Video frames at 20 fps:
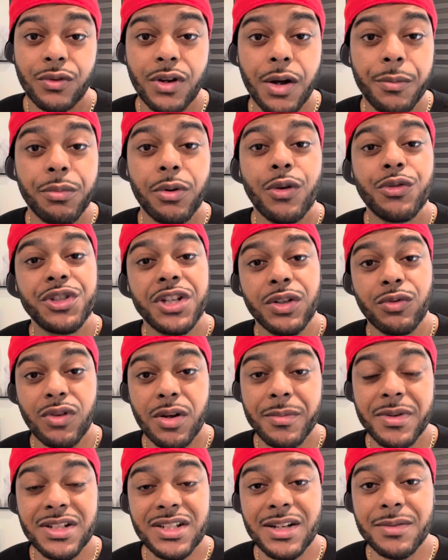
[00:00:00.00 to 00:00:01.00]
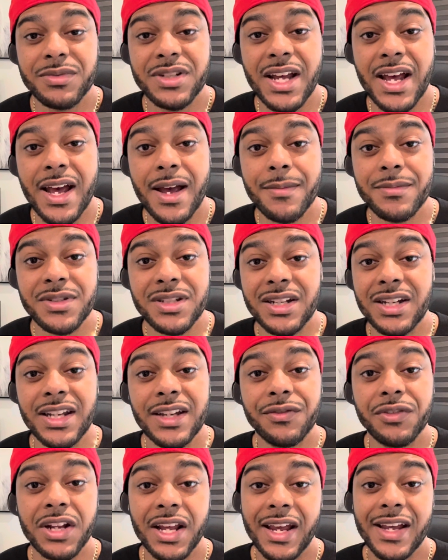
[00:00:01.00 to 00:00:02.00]
approaching women sometimes than
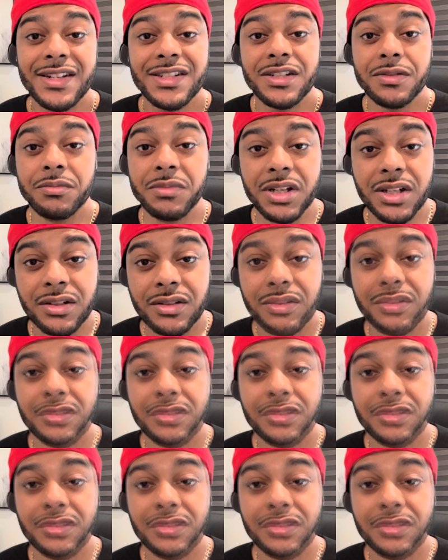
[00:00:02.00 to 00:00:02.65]
even handsome men,